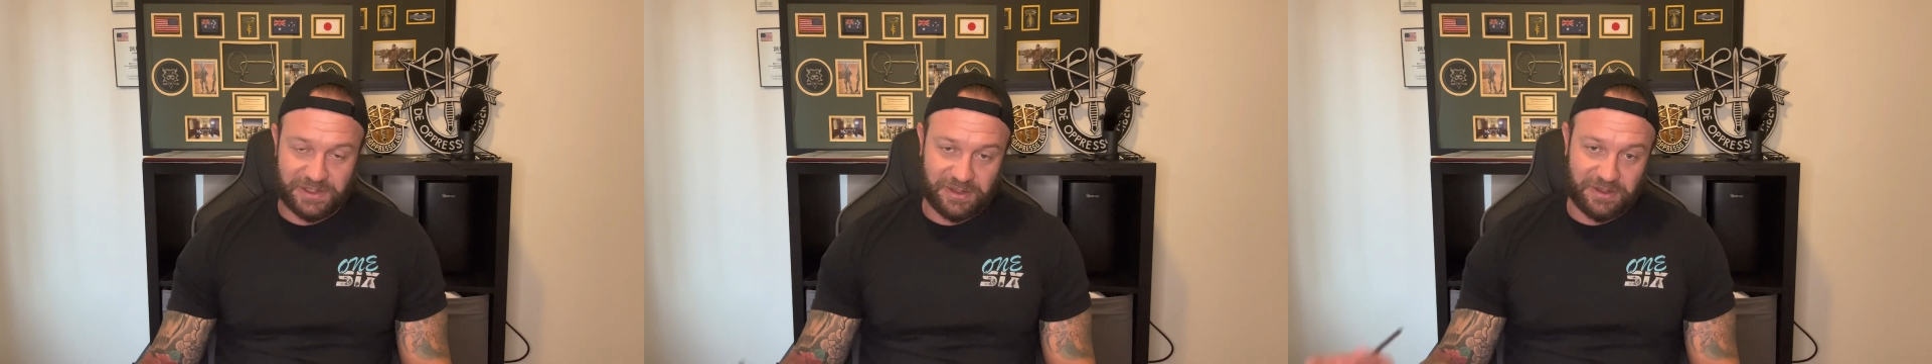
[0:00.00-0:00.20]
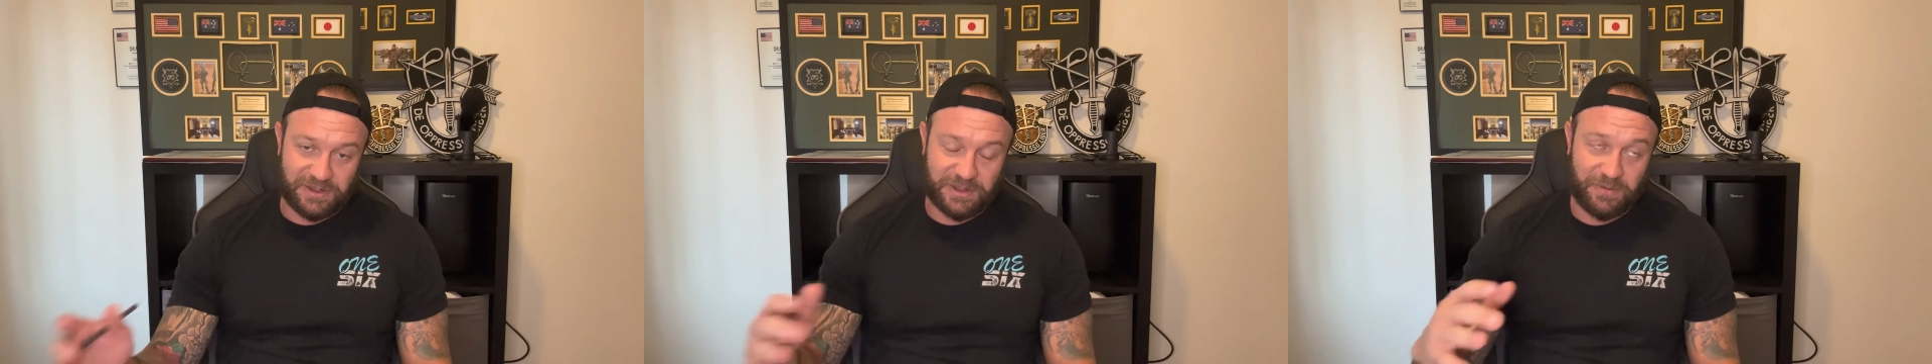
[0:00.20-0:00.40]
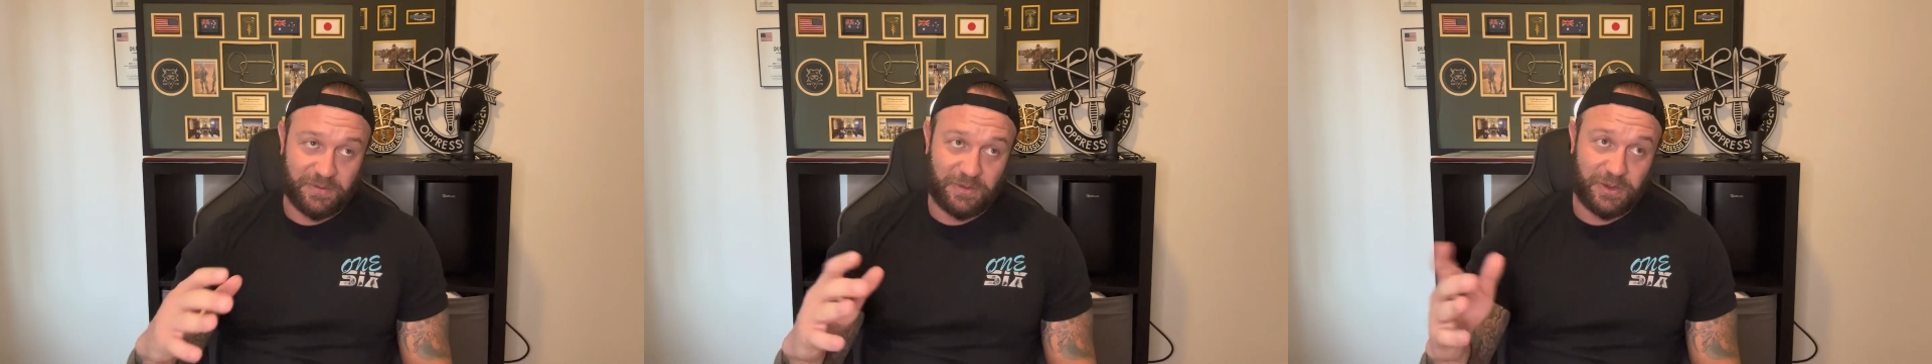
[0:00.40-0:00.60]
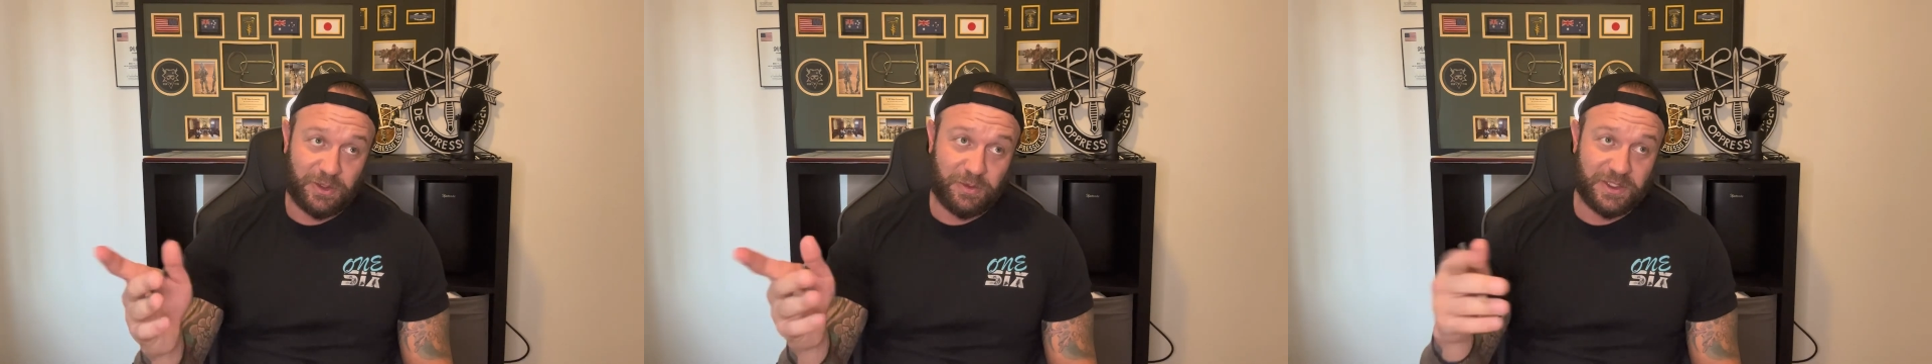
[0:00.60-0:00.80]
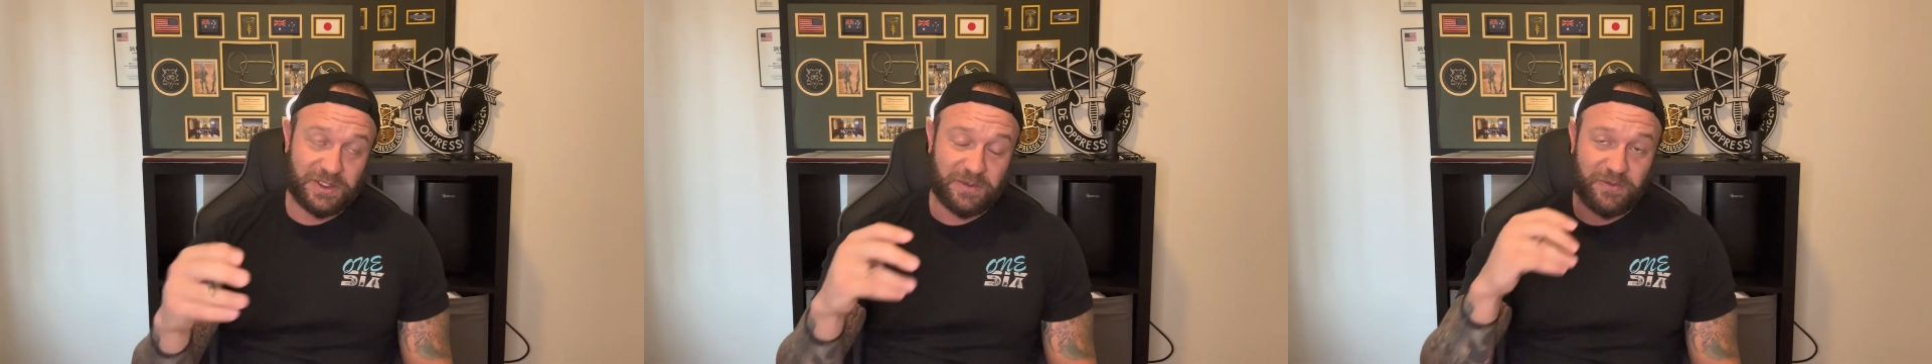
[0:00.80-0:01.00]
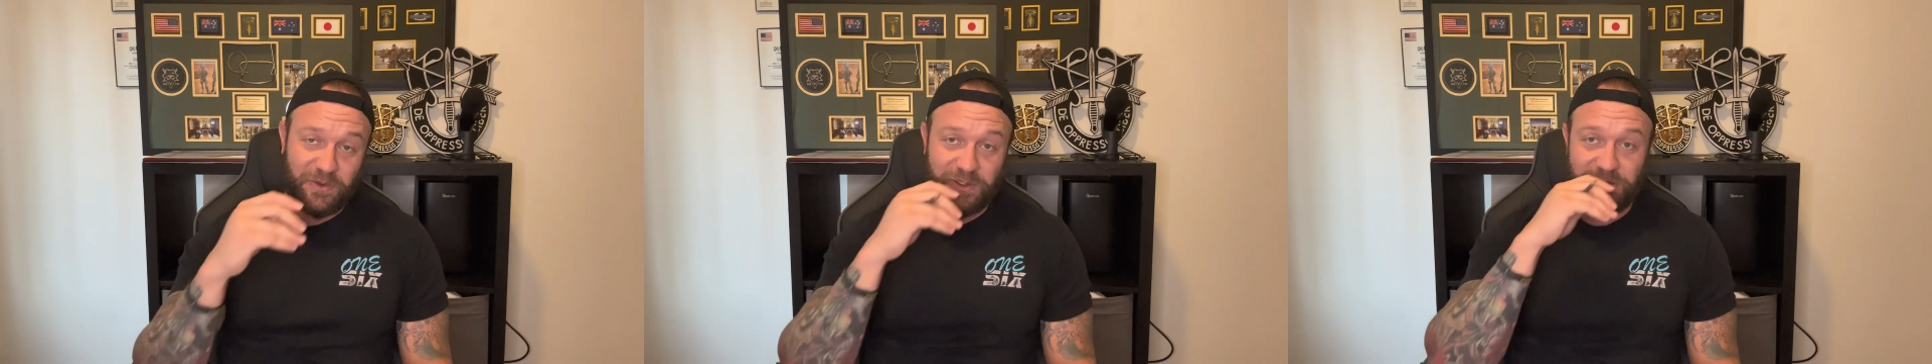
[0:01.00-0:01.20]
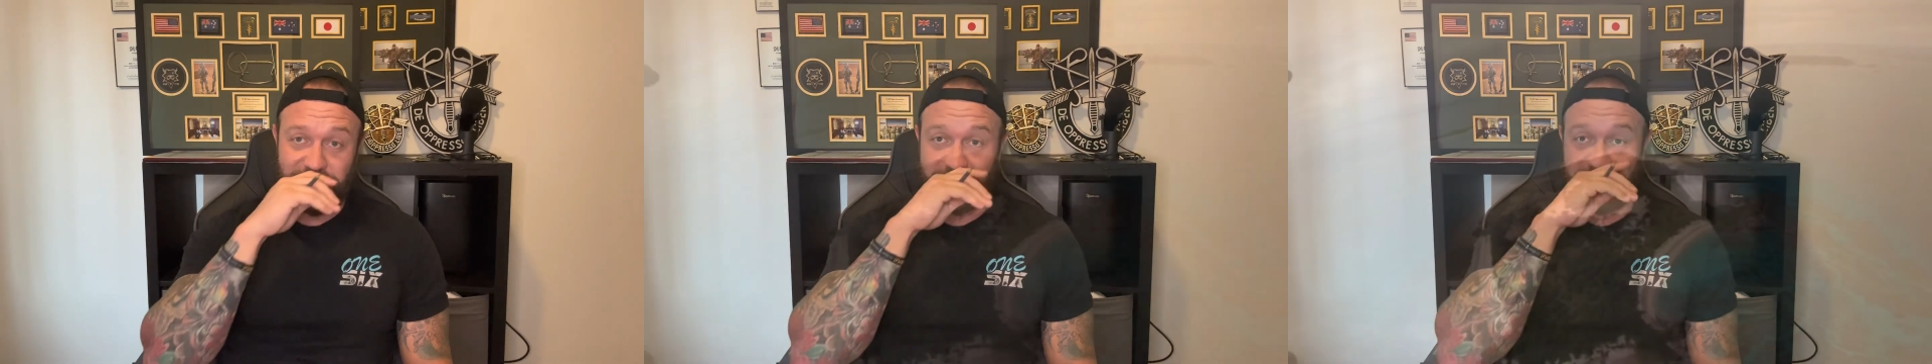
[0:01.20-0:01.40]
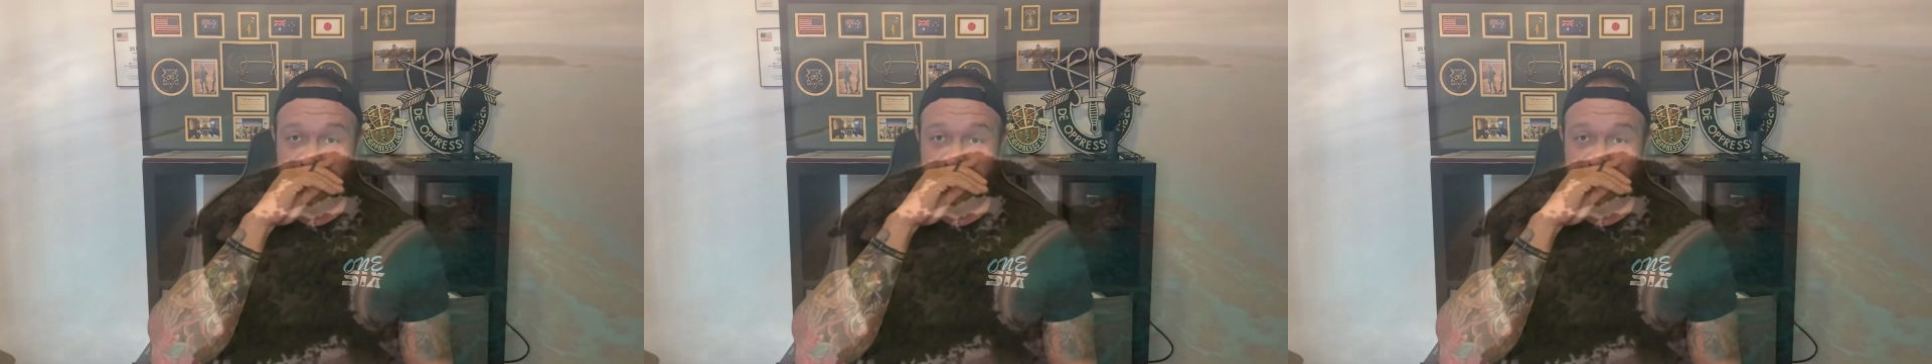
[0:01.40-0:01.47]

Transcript: So there's some there'll be some footage in